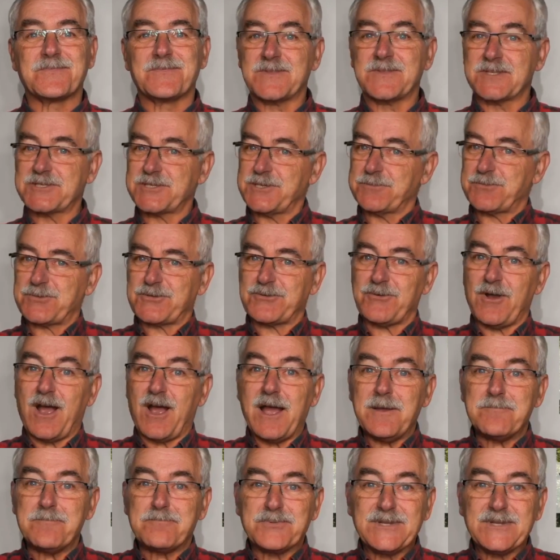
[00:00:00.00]

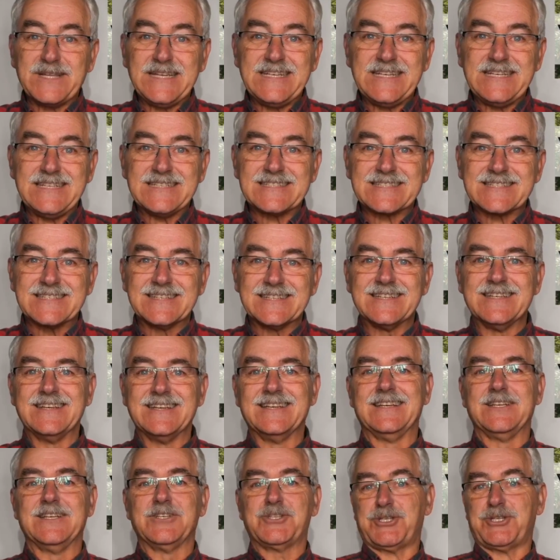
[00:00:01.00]
Subscribe, please.
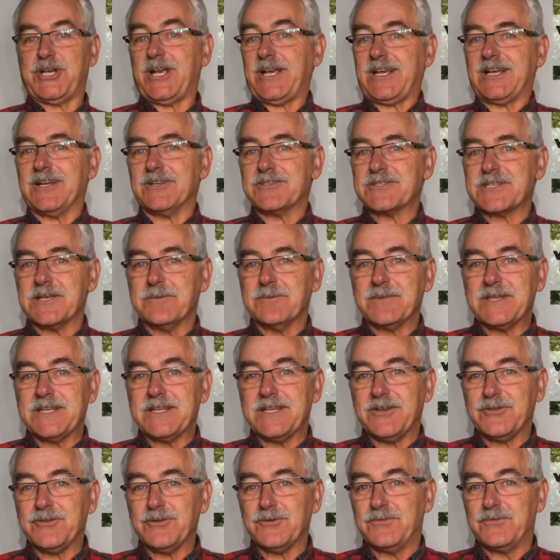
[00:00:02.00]
Check out some of the
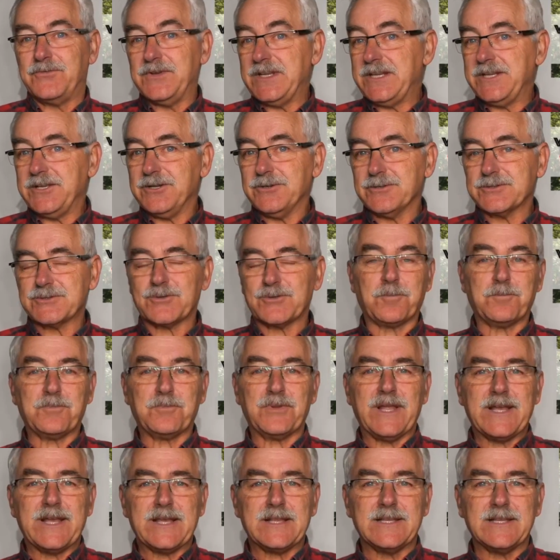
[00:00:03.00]
other videos or
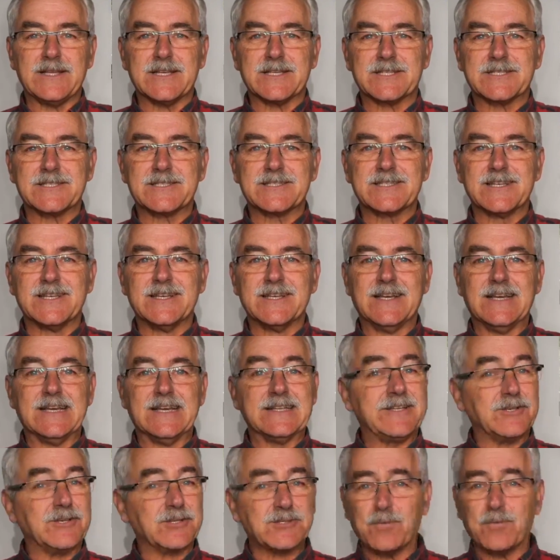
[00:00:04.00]
playlists.
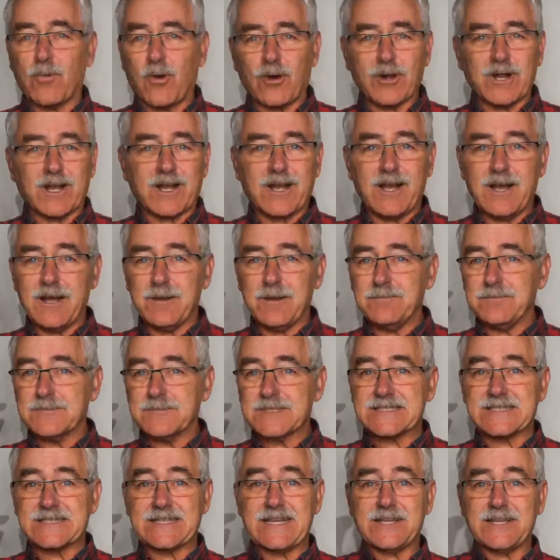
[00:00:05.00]
There's more to come.
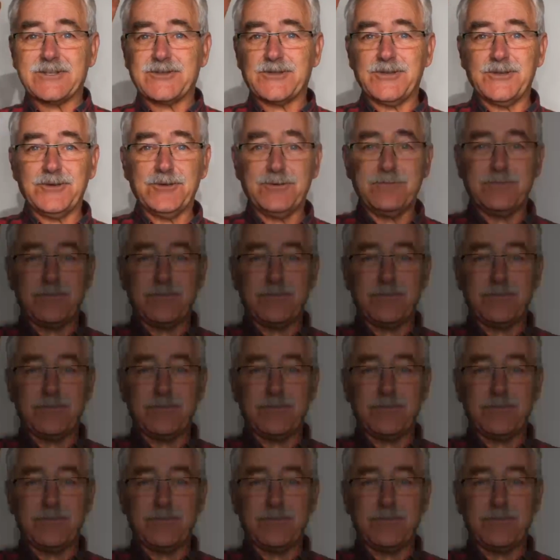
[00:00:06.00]
Stay tuned.